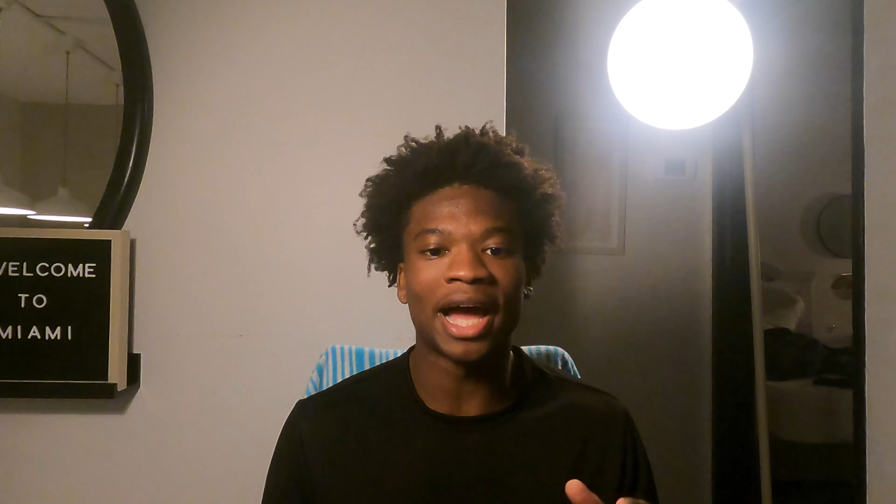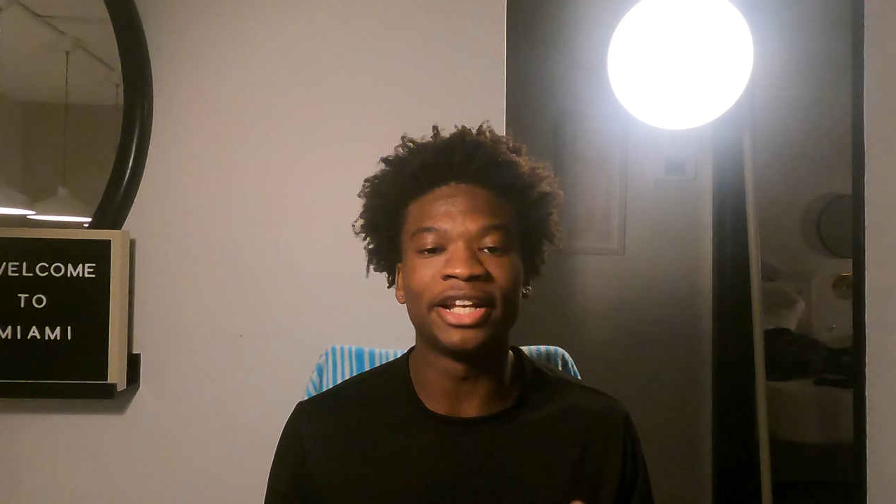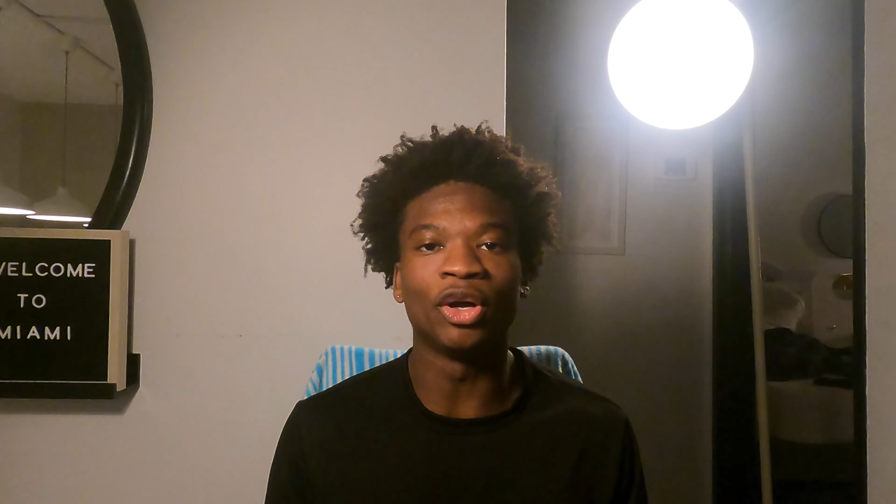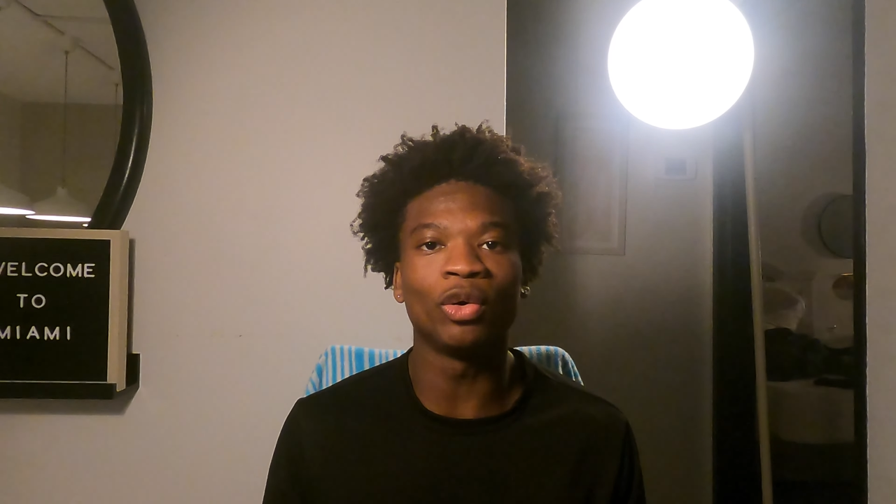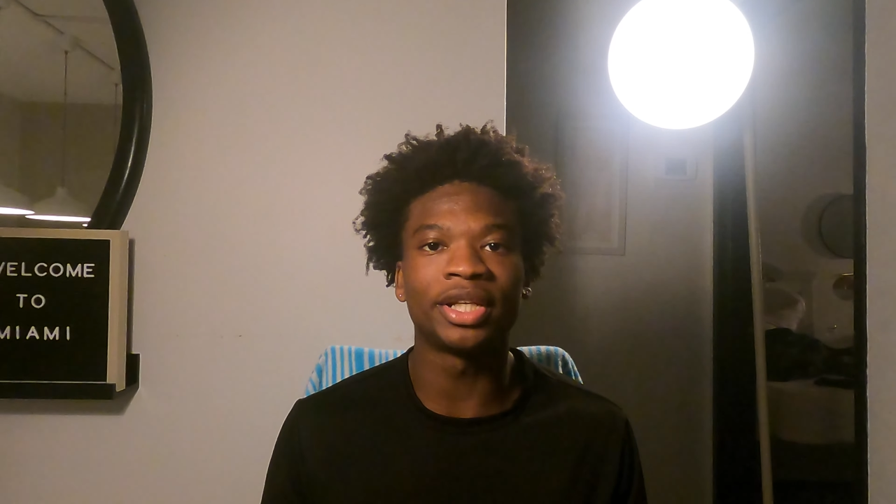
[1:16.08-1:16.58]
I
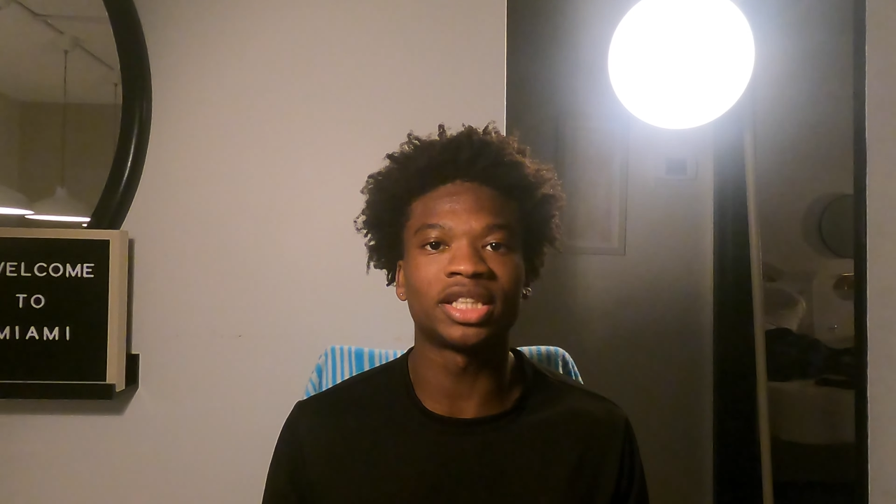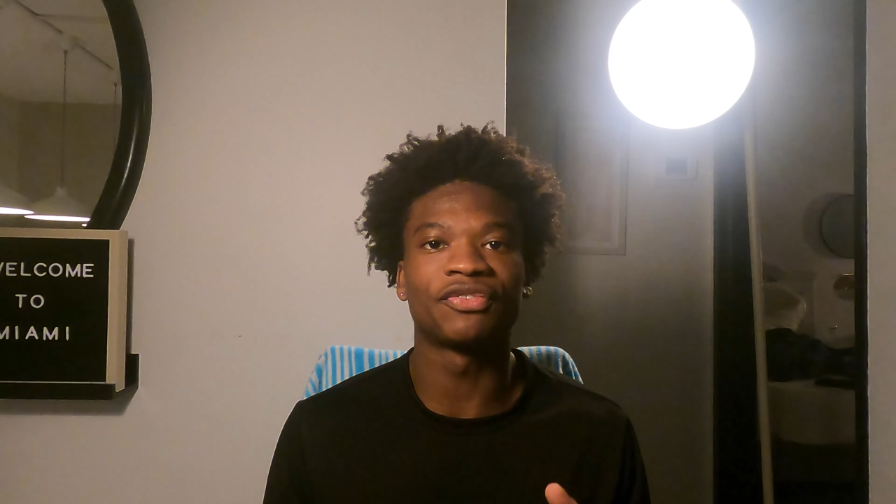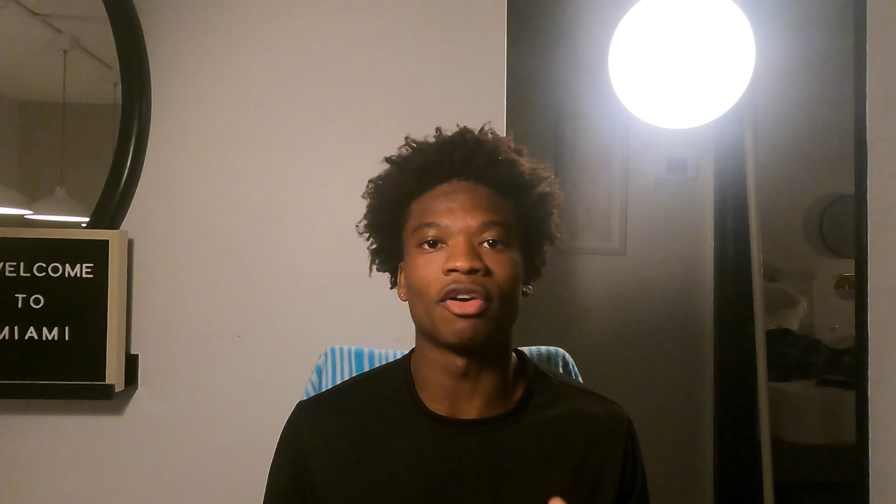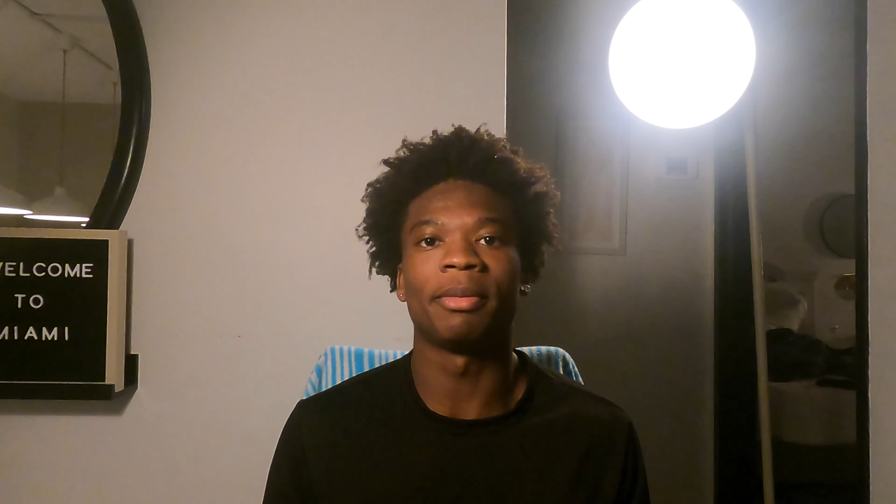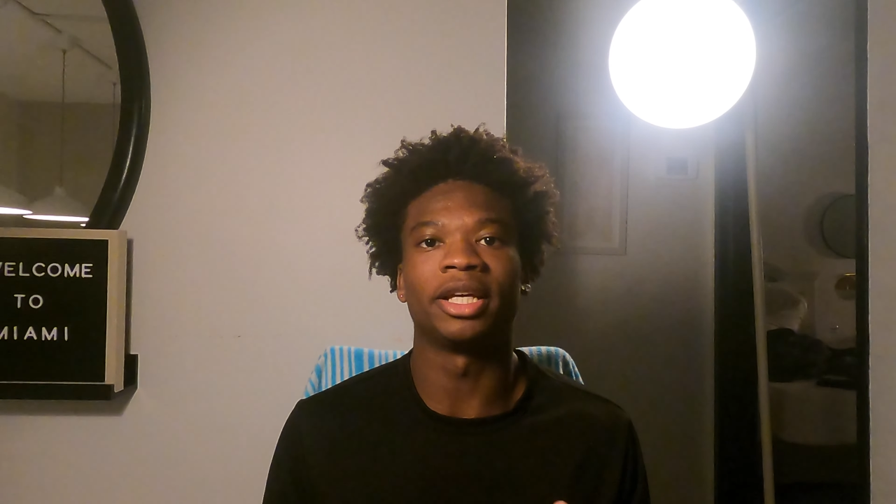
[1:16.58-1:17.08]
know this
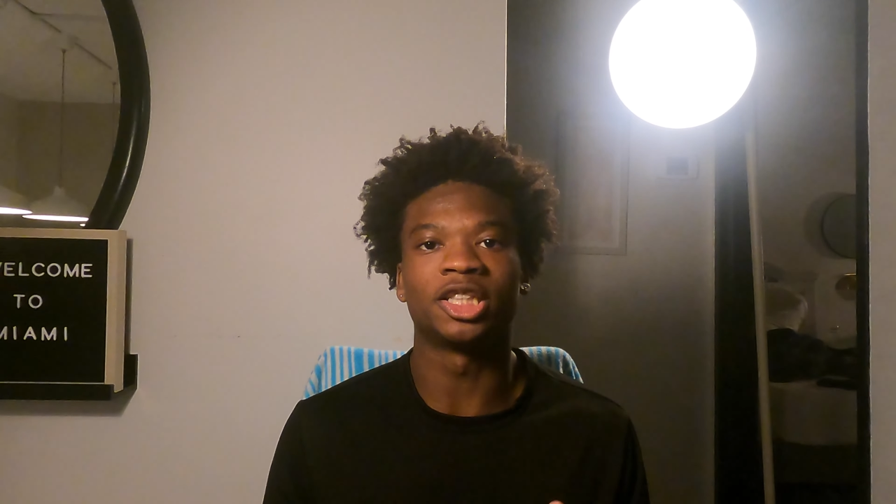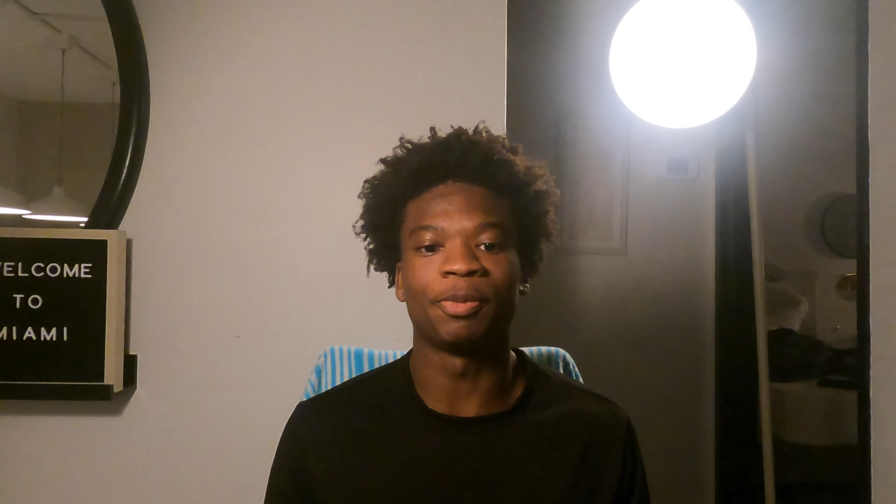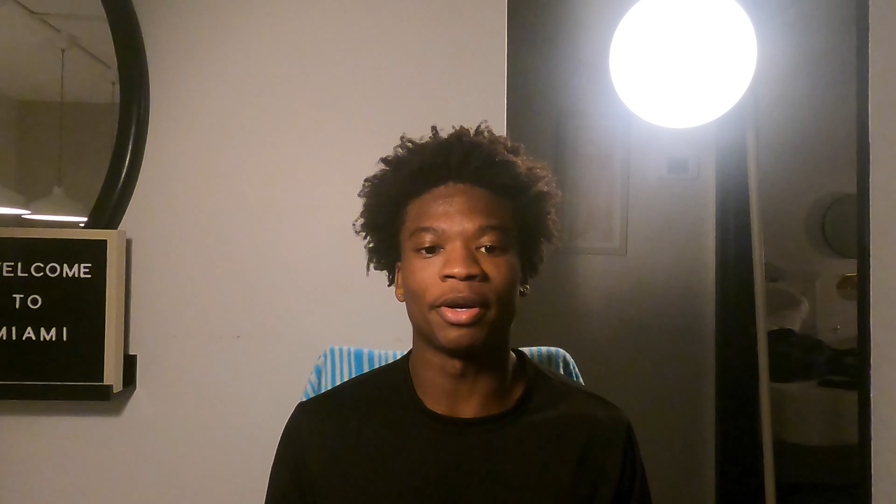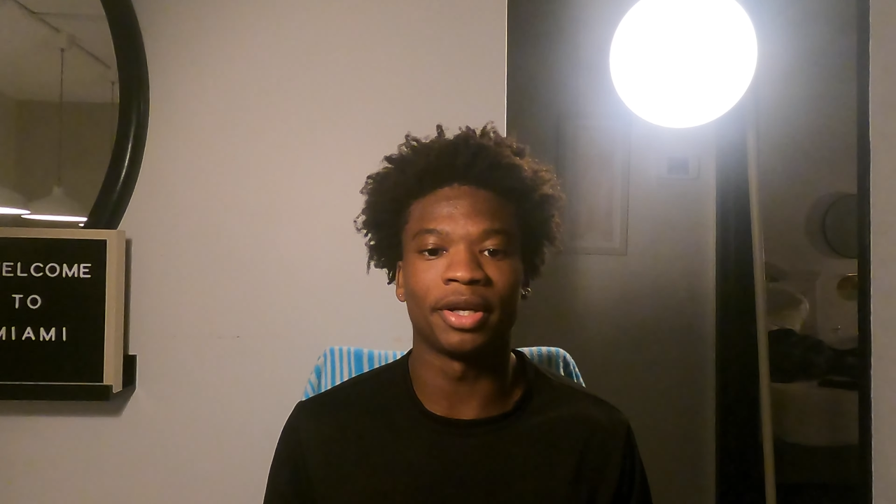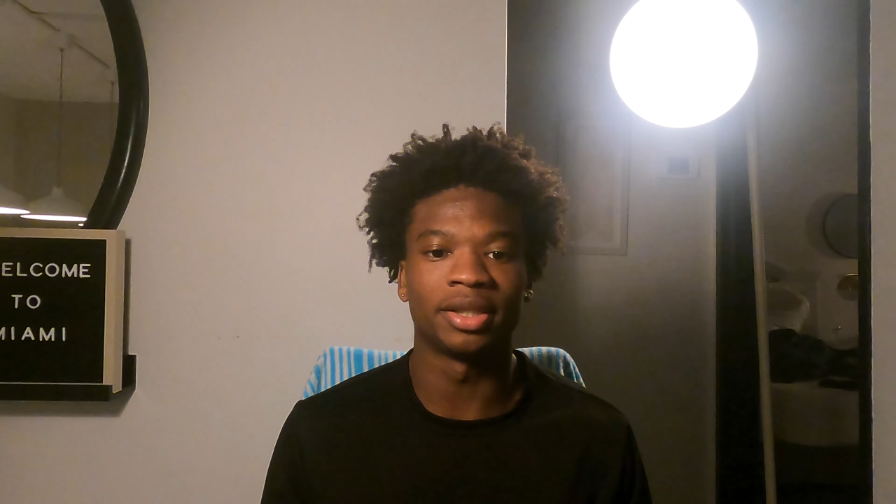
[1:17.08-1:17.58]
from
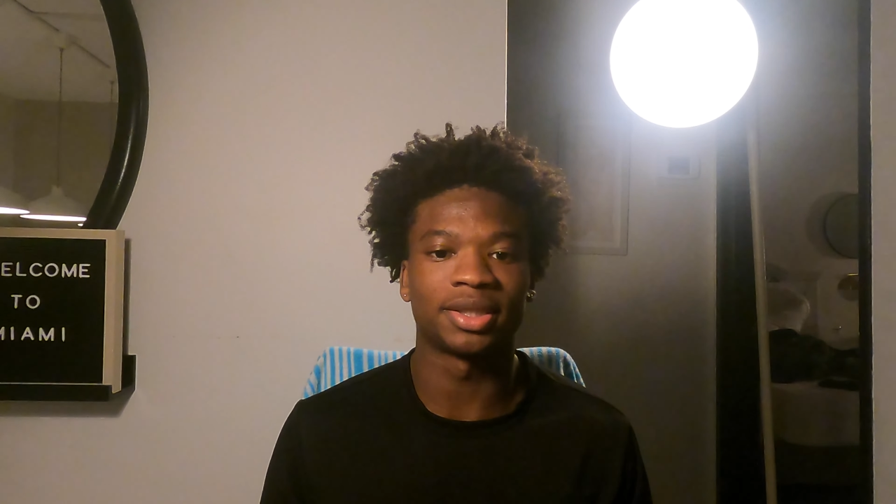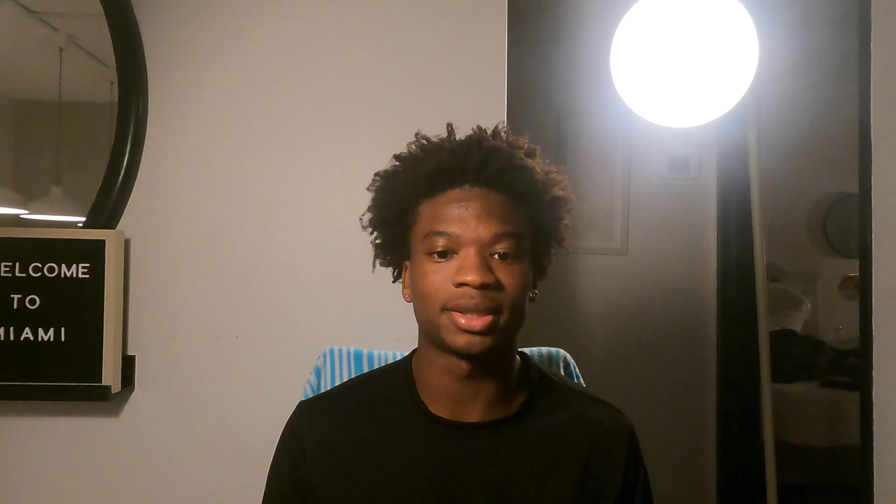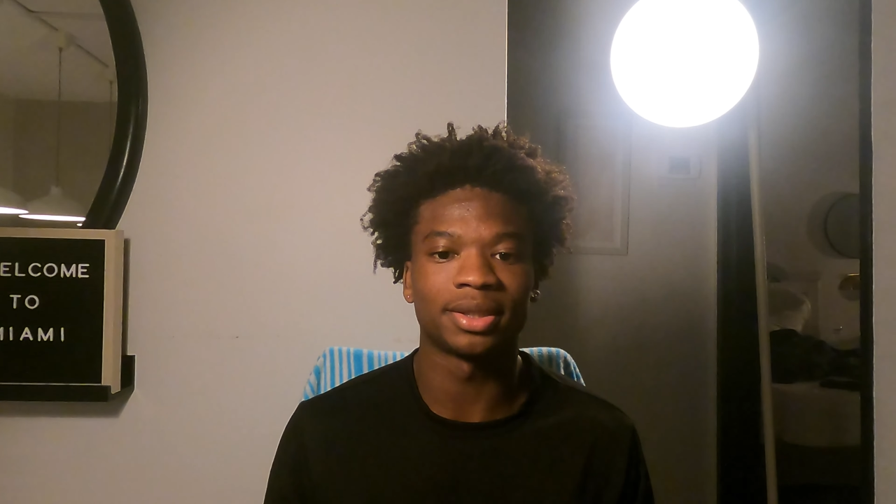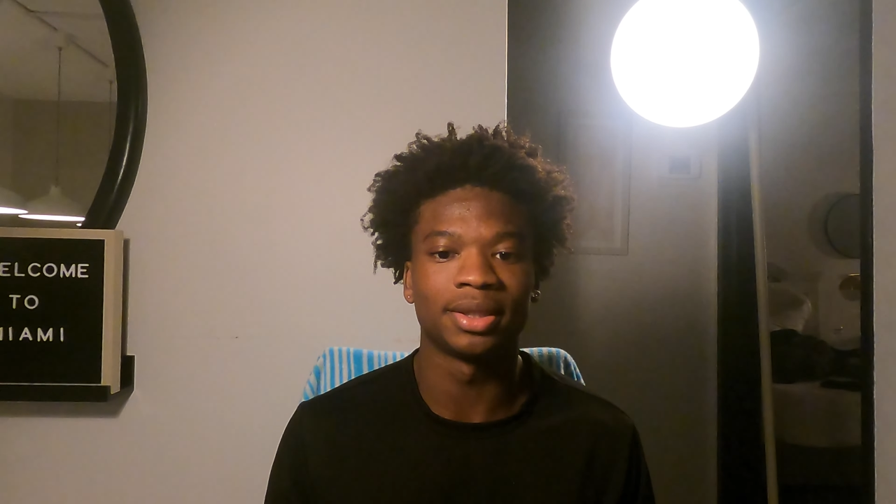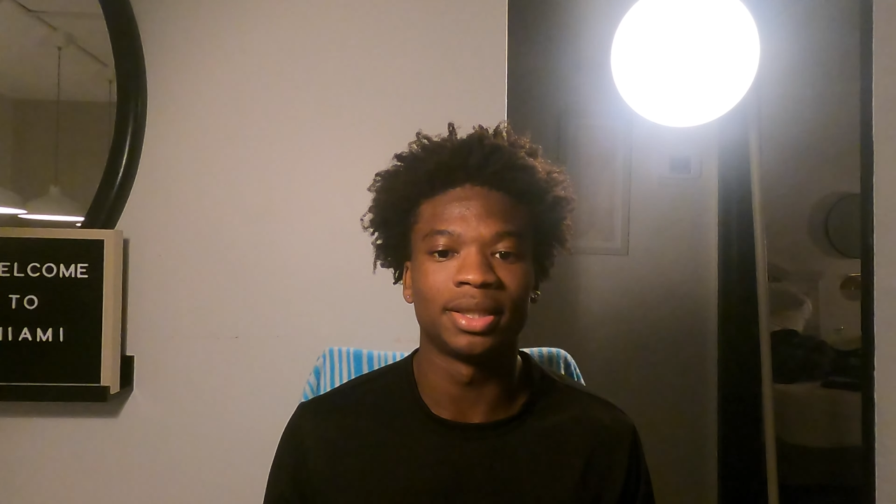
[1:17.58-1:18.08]
experience.